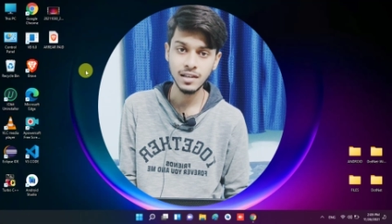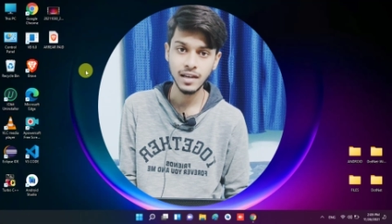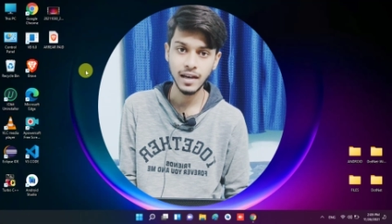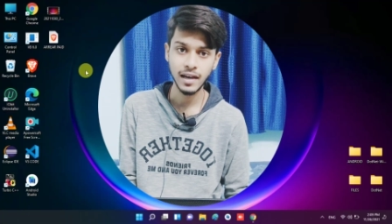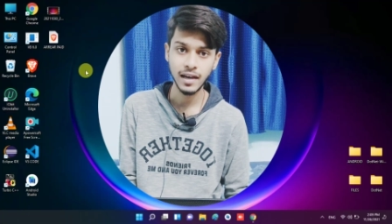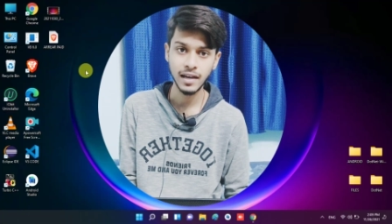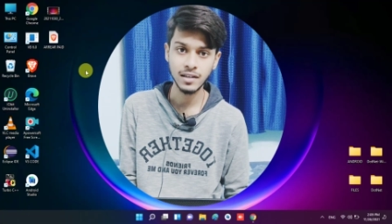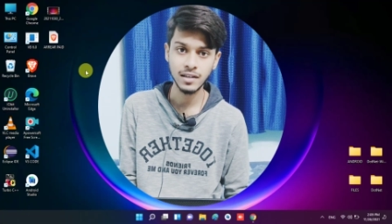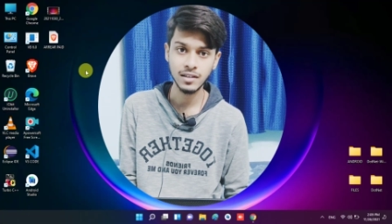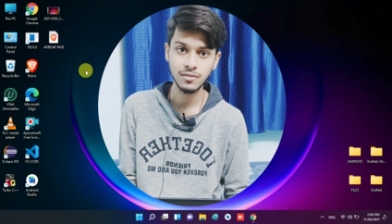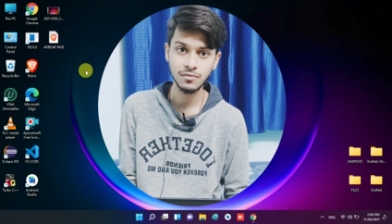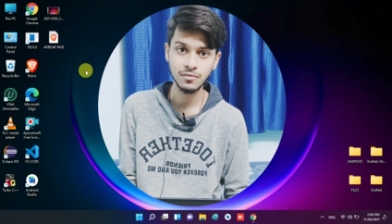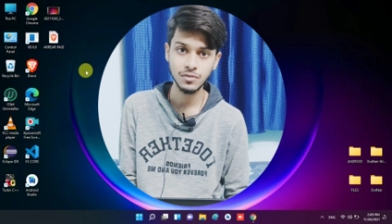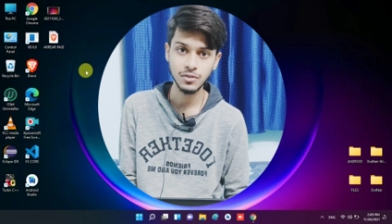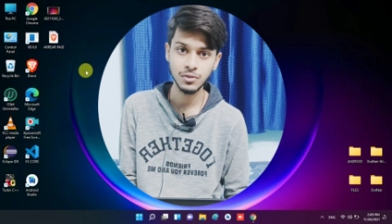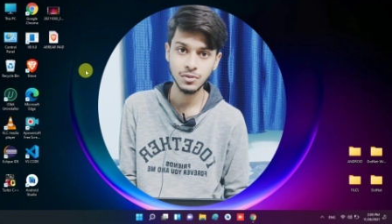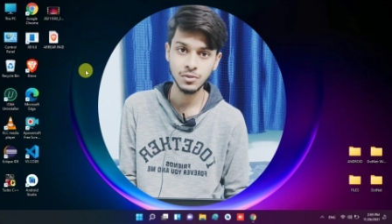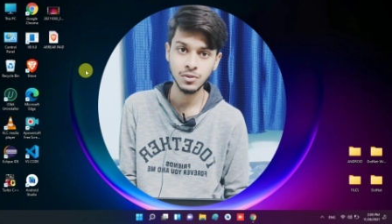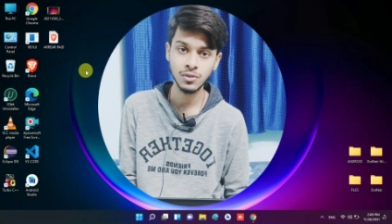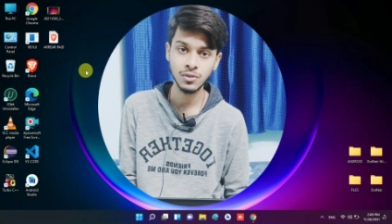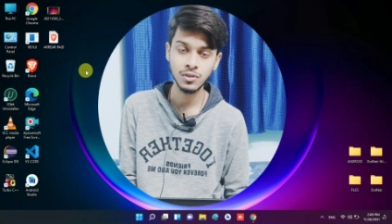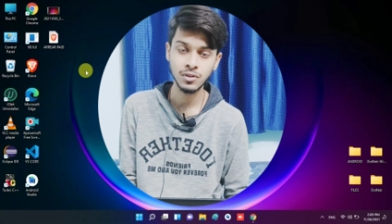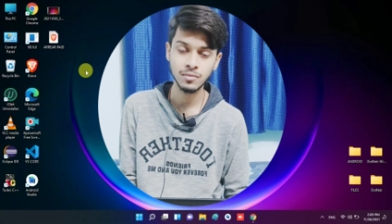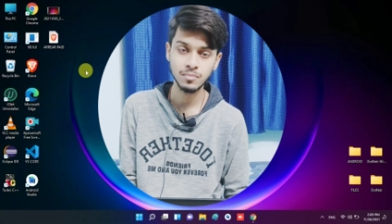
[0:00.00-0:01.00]
and if
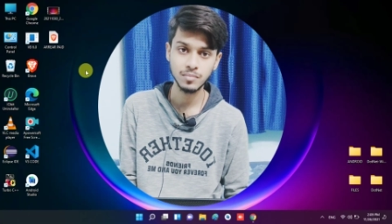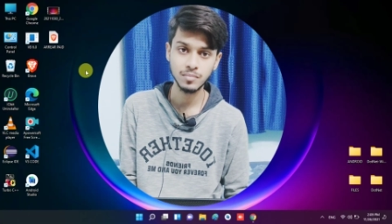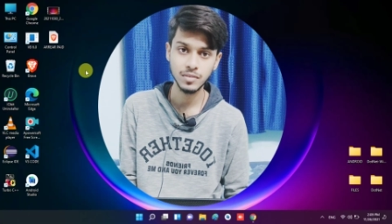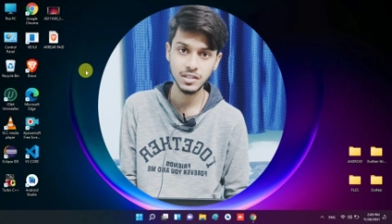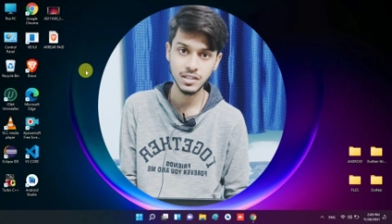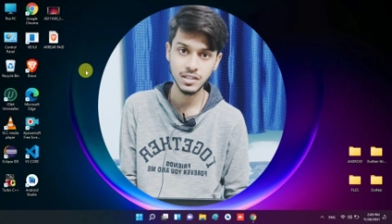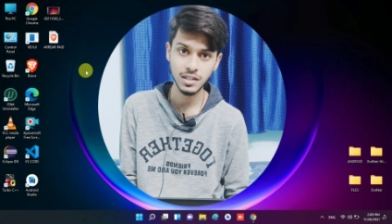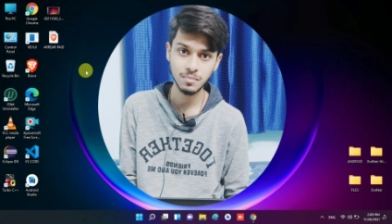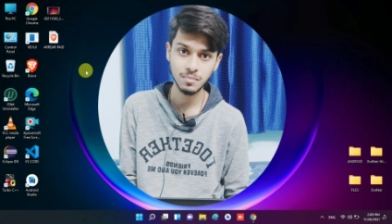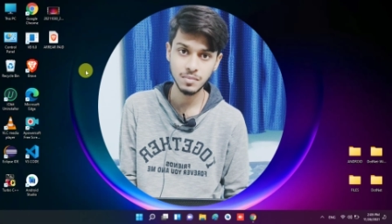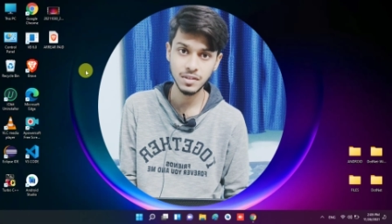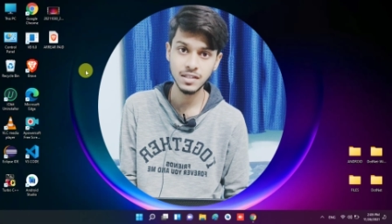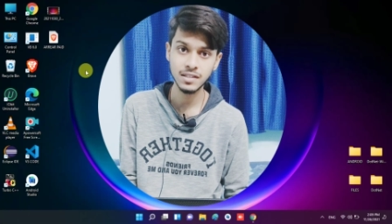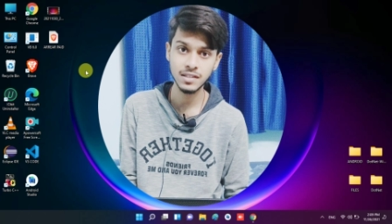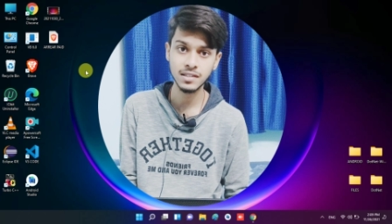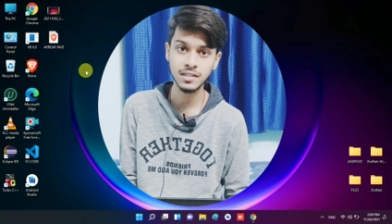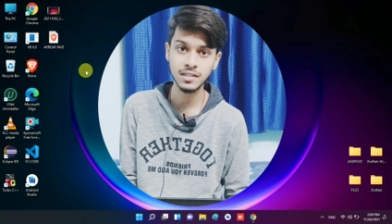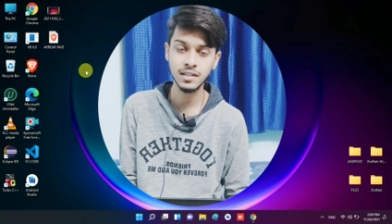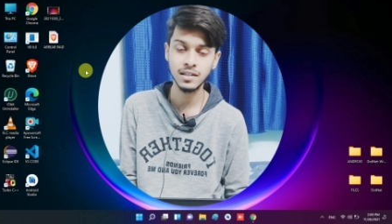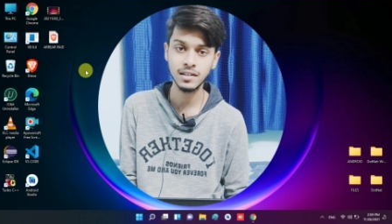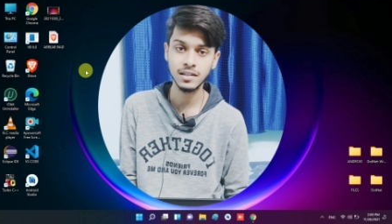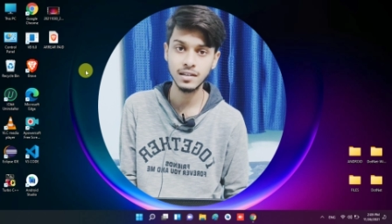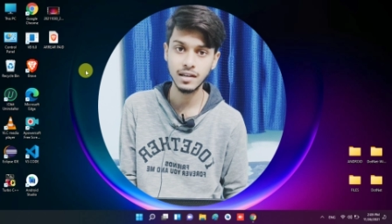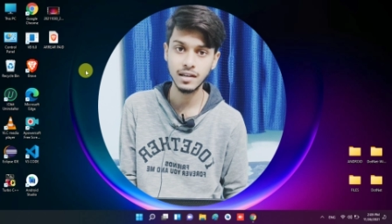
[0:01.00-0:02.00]
your PJP is
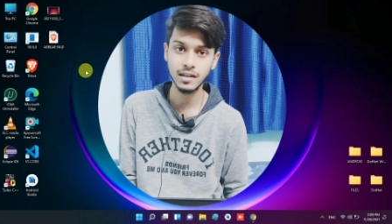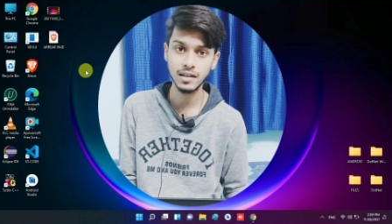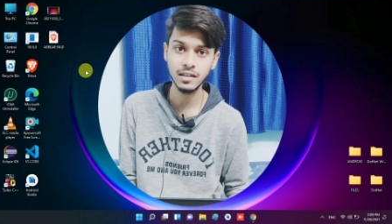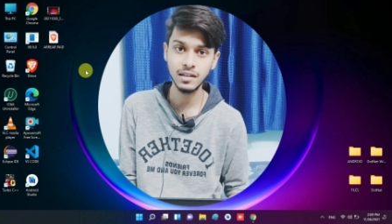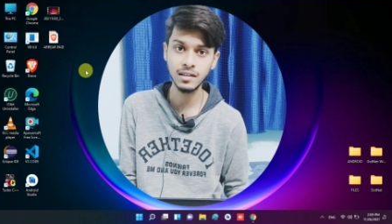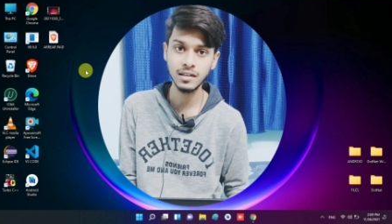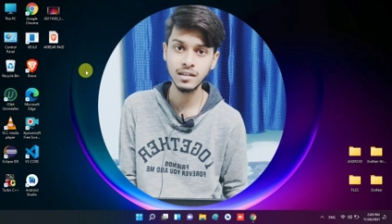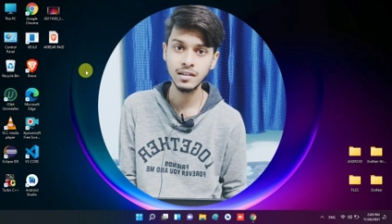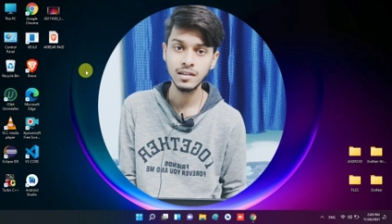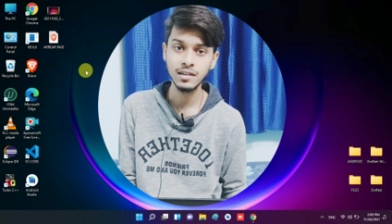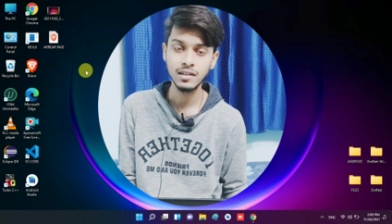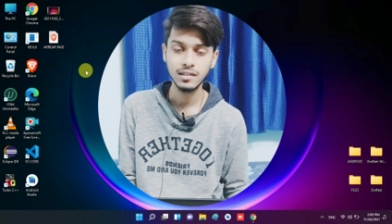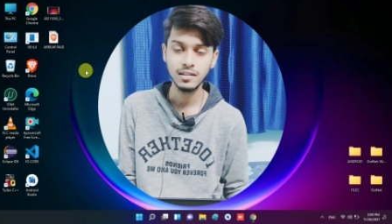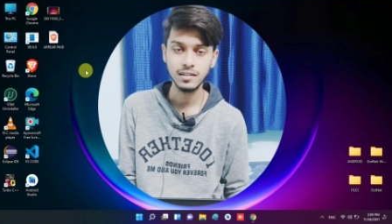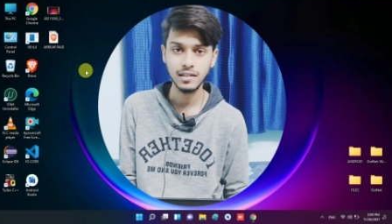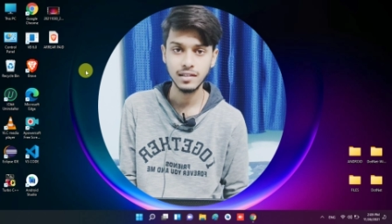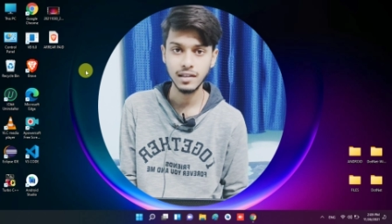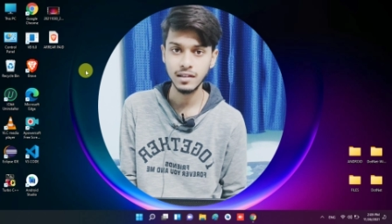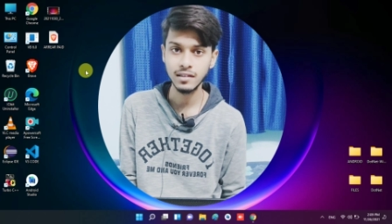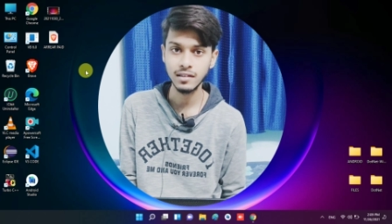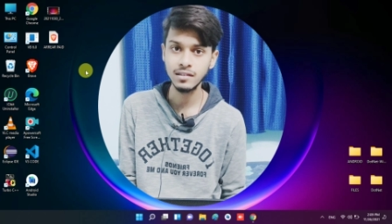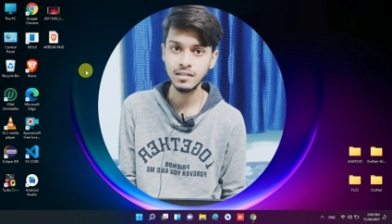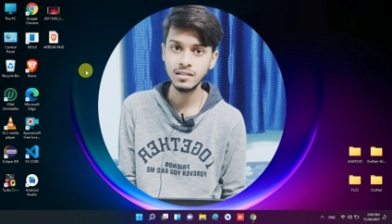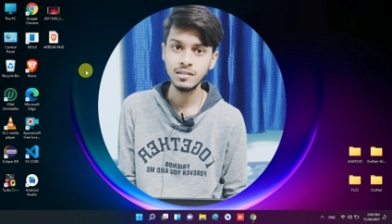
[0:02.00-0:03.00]
running
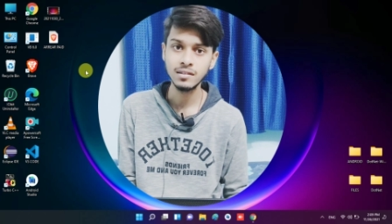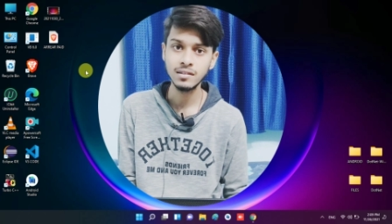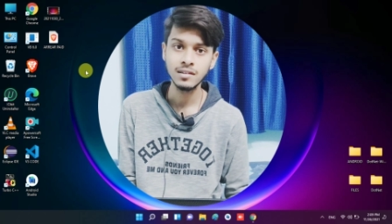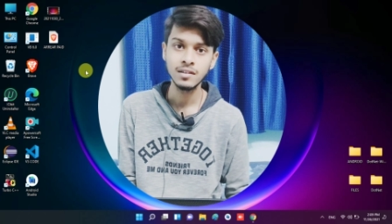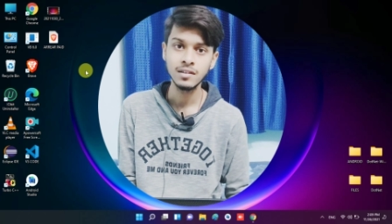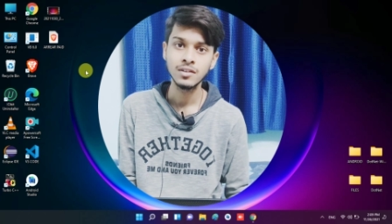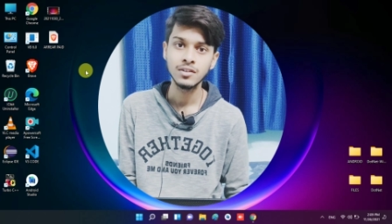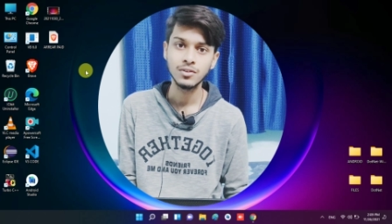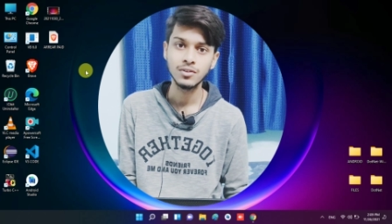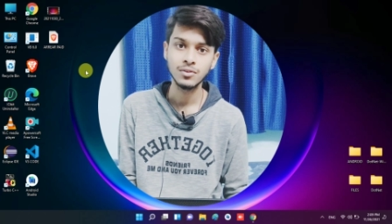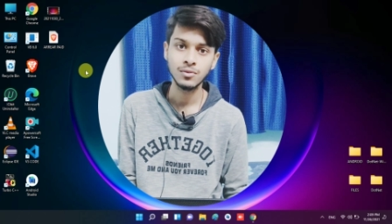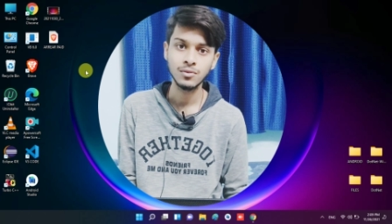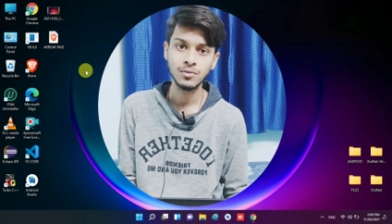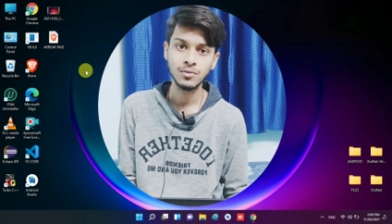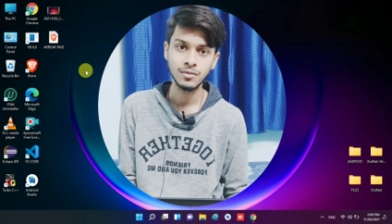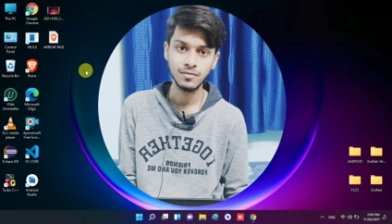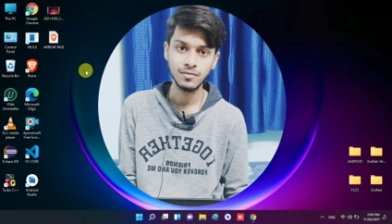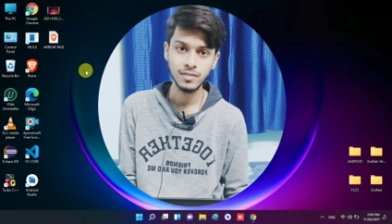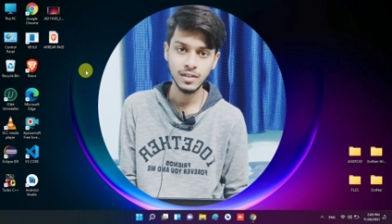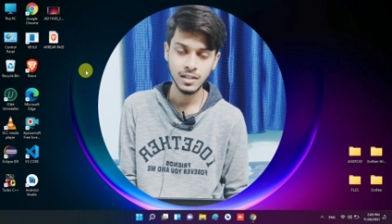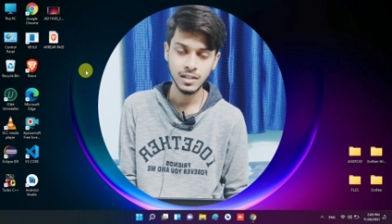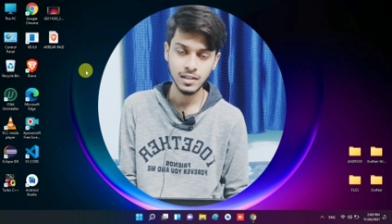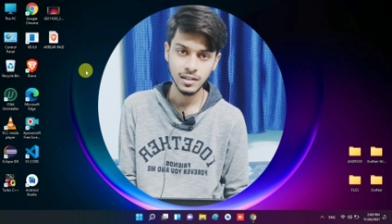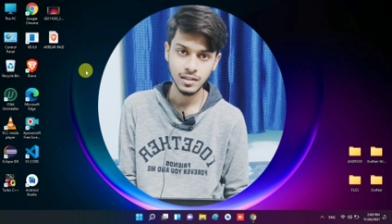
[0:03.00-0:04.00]
then you
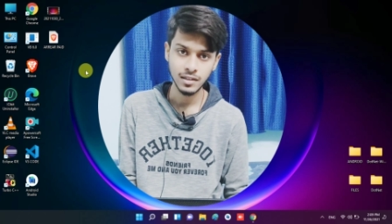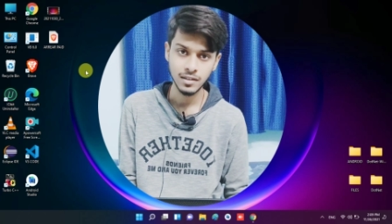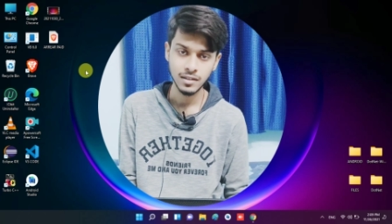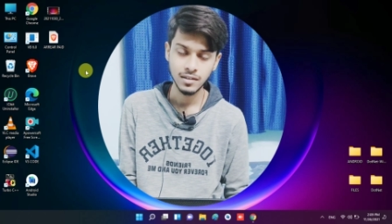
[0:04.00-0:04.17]
will